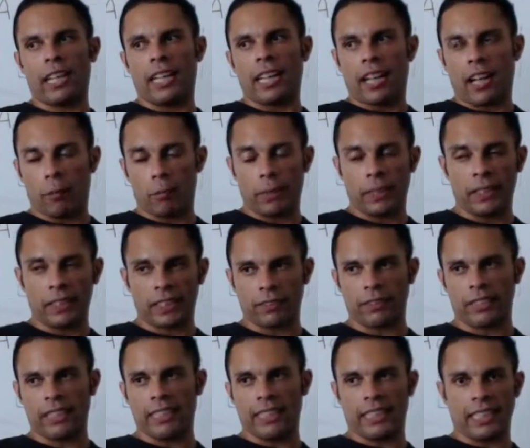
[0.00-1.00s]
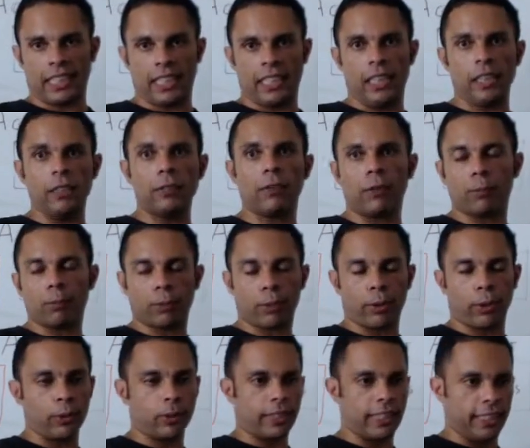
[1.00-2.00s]
a bunch of these evil
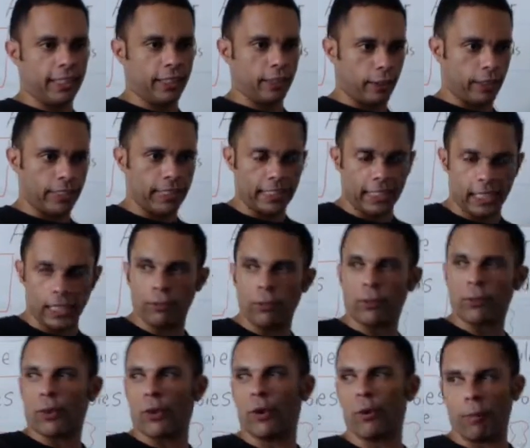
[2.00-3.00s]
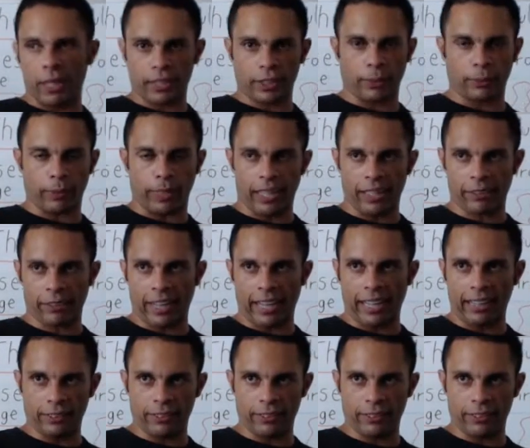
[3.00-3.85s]
proteins or these evil robots running around.